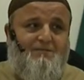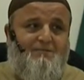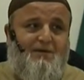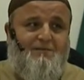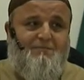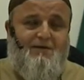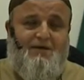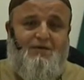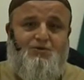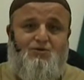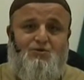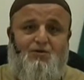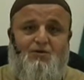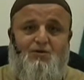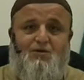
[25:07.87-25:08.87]
but make
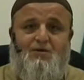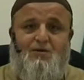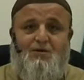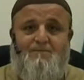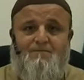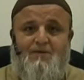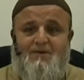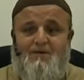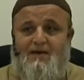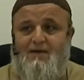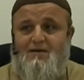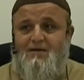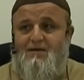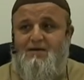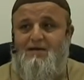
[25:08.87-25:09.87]
sure
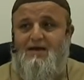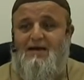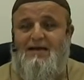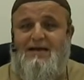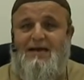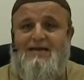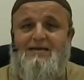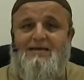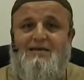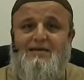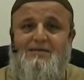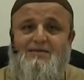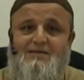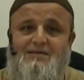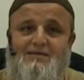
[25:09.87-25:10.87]
that
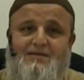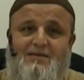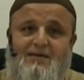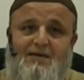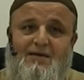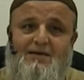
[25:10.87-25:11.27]
cleanliness